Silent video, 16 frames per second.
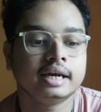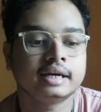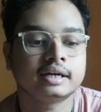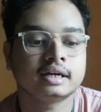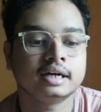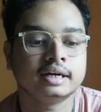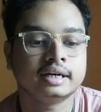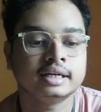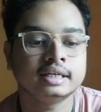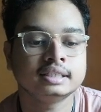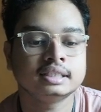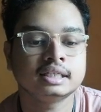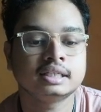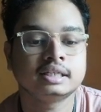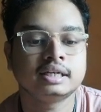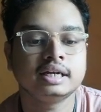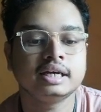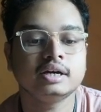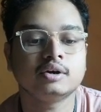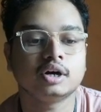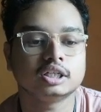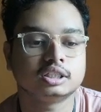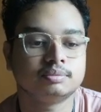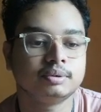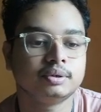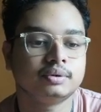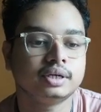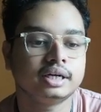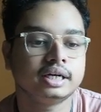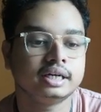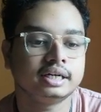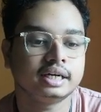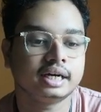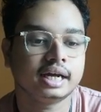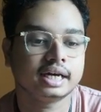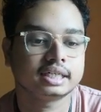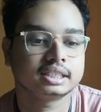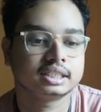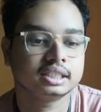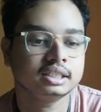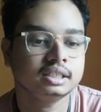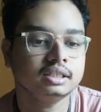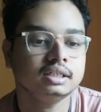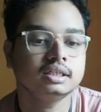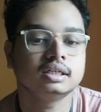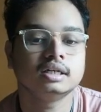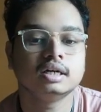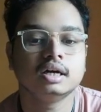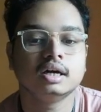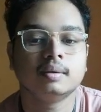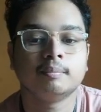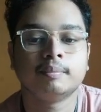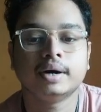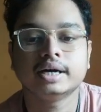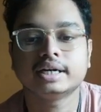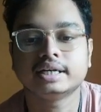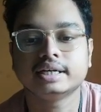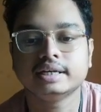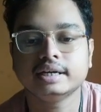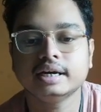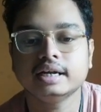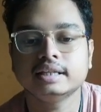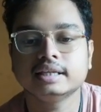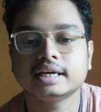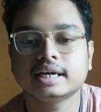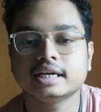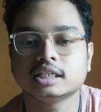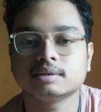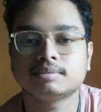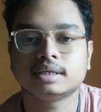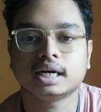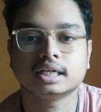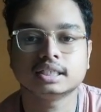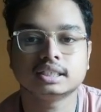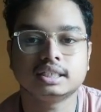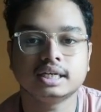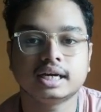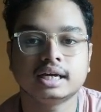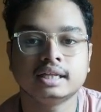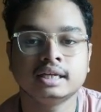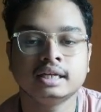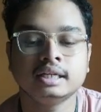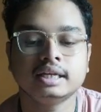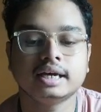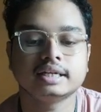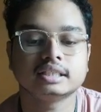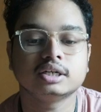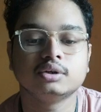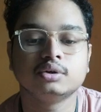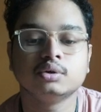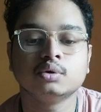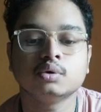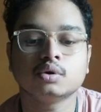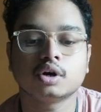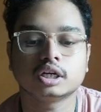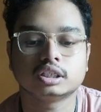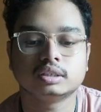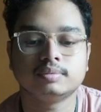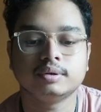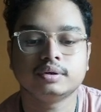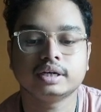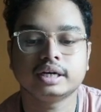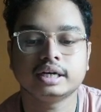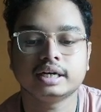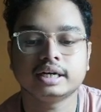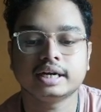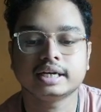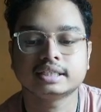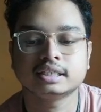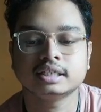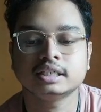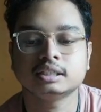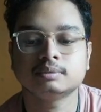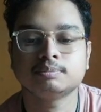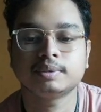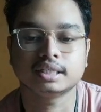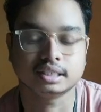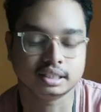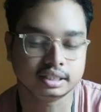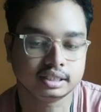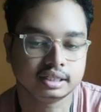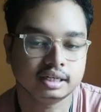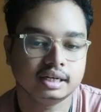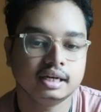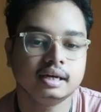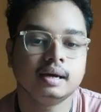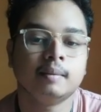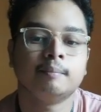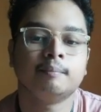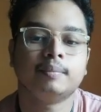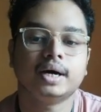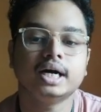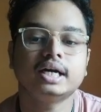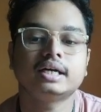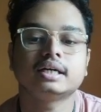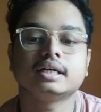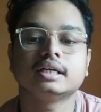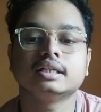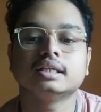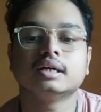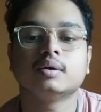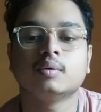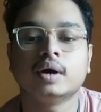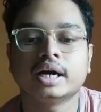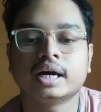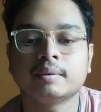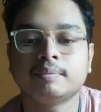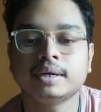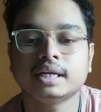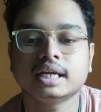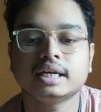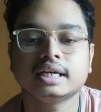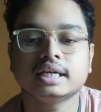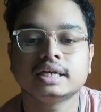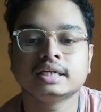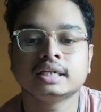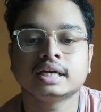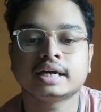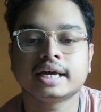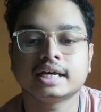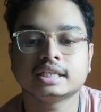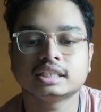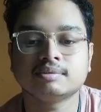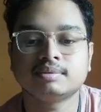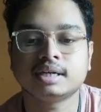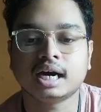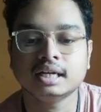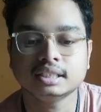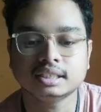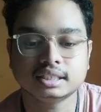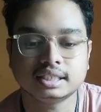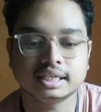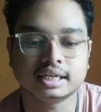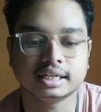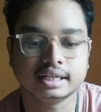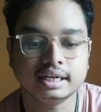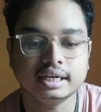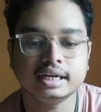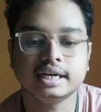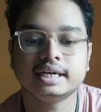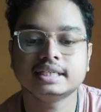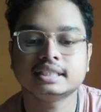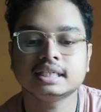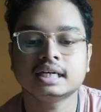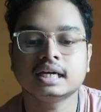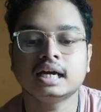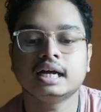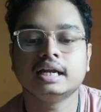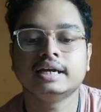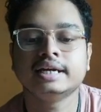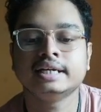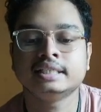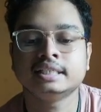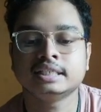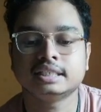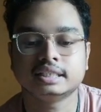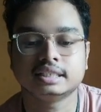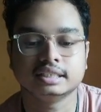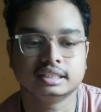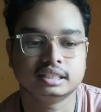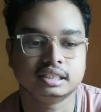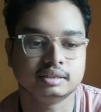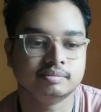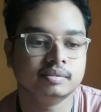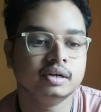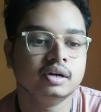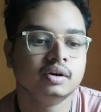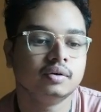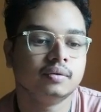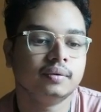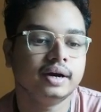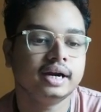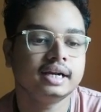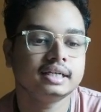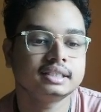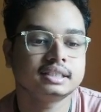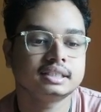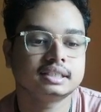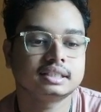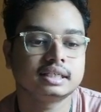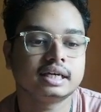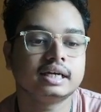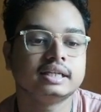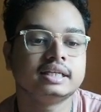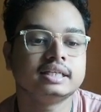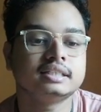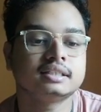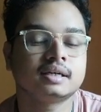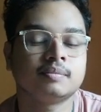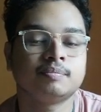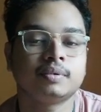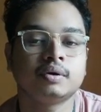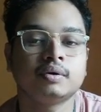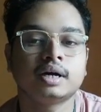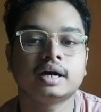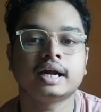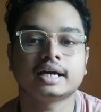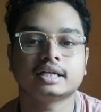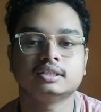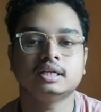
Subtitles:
contains the three Gauge-Butane interaction. But here in the case of trans-decalin, there is a no Gauge-Butane interaction is present. But what happened that in the case of trans-decalin, it is a rigid system, whereas this compound are actually